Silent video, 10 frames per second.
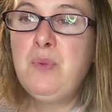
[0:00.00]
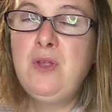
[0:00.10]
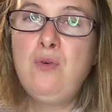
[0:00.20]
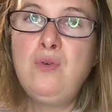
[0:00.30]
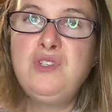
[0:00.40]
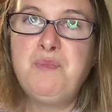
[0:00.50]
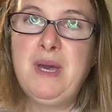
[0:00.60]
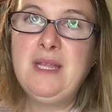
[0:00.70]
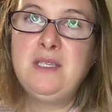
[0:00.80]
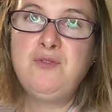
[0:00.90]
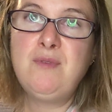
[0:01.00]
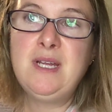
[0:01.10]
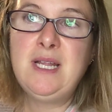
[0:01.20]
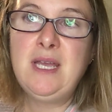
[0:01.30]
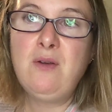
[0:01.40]
But it all depends
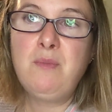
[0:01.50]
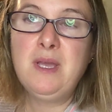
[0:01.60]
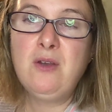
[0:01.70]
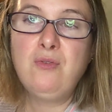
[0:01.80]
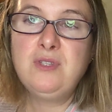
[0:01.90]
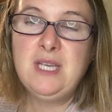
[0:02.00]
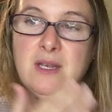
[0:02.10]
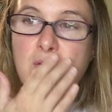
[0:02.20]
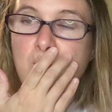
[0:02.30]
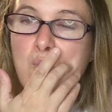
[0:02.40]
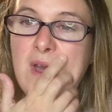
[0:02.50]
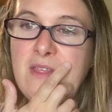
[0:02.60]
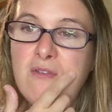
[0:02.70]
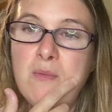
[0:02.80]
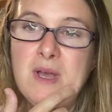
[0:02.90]
really on my content and
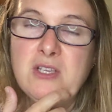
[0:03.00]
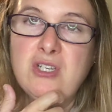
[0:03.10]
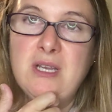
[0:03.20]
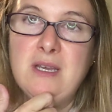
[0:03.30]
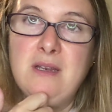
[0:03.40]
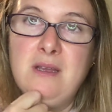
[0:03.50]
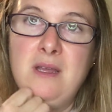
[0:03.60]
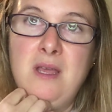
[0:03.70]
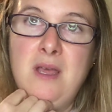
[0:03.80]
whether I'm actually going to